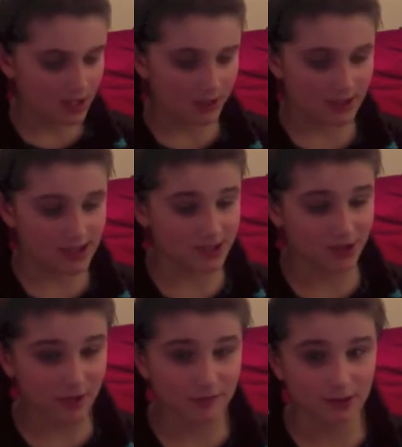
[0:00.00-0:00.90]
okay, so
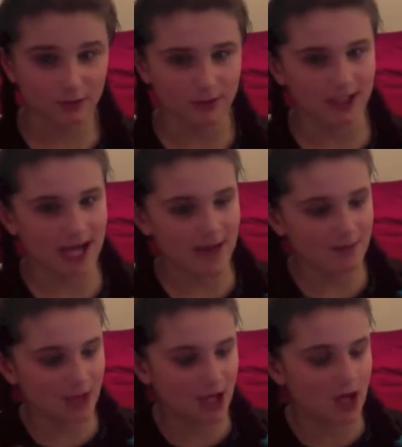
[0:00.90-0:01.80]
now for a
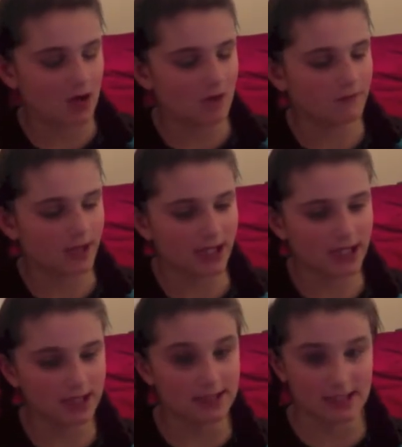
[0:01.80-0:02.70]
recap of like
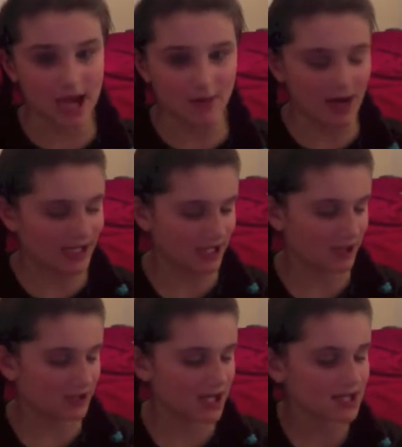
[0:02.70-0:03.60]
DIY hair
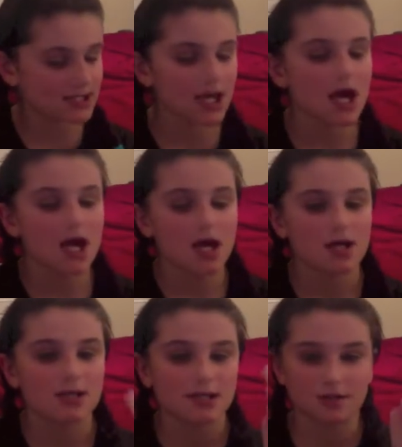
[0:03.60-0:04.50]
things.
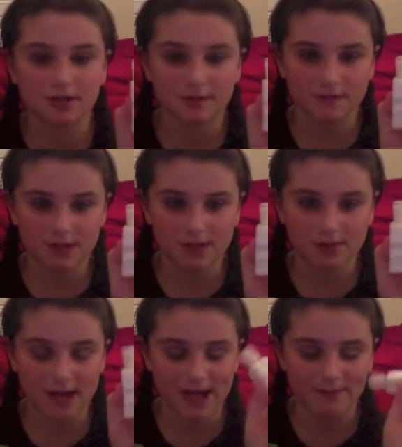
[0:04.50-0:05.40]
So the first
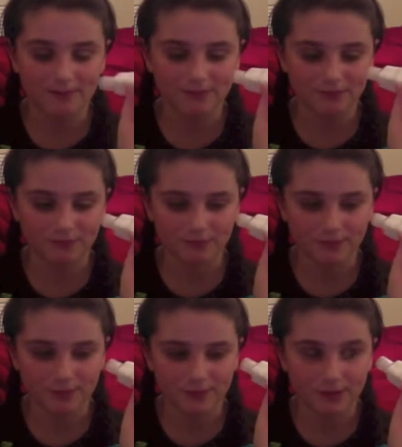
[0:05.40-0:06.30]
way
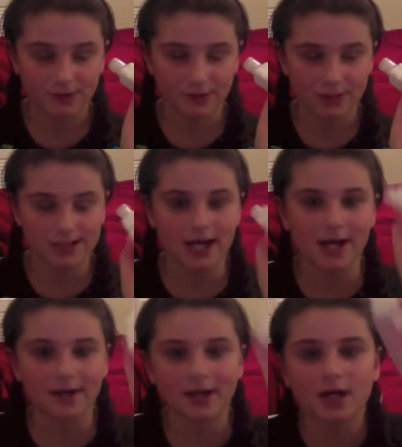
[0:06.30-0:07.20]
is how
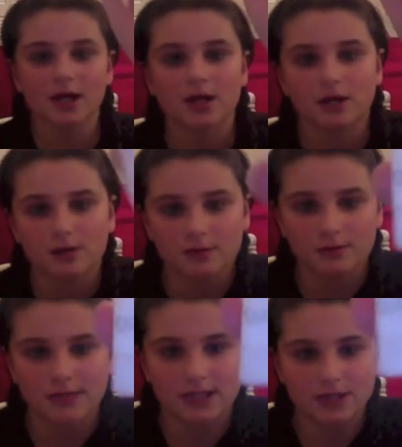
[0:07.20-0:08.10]
to
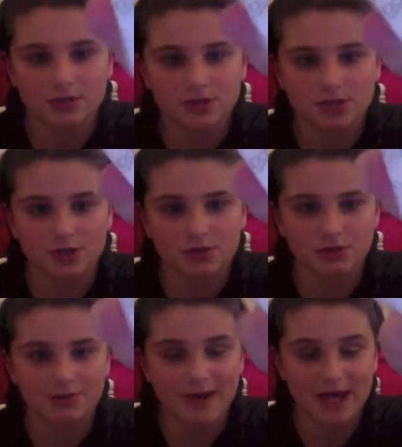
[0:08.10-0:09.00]
reuse your
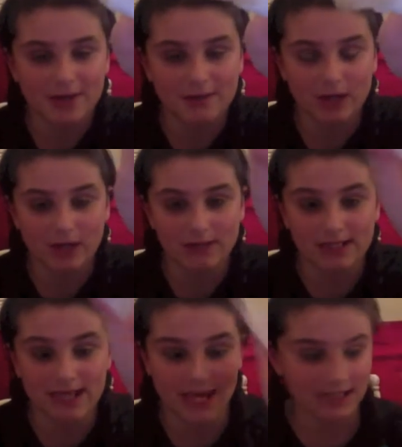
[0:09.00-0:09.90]
old Bath and Body
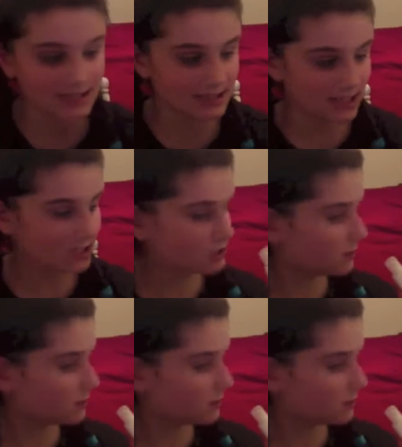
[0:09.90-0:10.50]
Works hand sanitizer